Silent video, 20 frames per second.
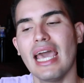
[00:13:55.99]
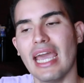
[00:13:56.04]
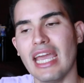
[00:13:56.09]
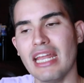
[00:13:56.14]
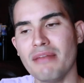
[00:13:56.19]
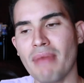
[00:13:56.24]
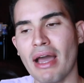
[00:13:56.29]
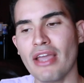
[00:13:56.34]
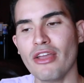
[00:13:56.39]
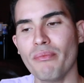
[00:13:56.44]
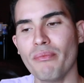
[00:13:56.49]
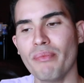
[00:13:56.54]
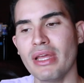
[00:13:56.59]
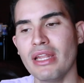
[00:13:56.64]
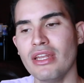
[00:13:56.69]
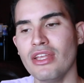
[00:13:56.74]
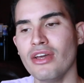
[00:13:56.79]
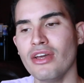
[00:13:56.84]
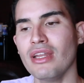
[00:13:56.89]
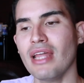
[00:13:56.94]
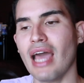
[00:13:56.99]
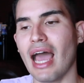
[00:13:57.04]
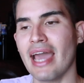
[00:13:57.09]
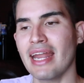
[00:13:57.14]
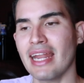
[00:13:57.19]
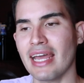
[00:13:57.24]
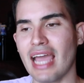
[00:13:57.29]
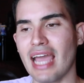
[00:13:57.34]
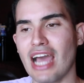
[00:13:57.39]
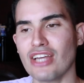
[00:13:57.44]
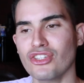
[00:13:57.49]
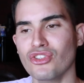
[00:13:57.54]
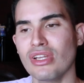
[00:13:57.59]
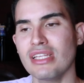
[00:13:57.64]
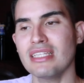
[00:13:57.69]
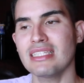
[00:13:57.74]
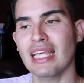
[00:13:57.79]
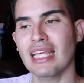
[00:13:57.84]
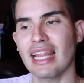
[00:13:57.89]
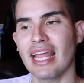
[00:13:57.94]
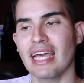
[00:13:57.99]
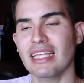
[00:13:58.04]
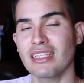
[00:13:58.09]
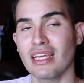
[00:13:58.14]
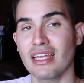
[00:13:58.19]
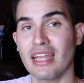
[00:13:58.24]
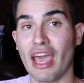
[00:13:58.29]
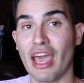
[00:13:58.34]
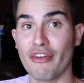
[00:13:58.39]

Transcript: In my opinion, and I actually selected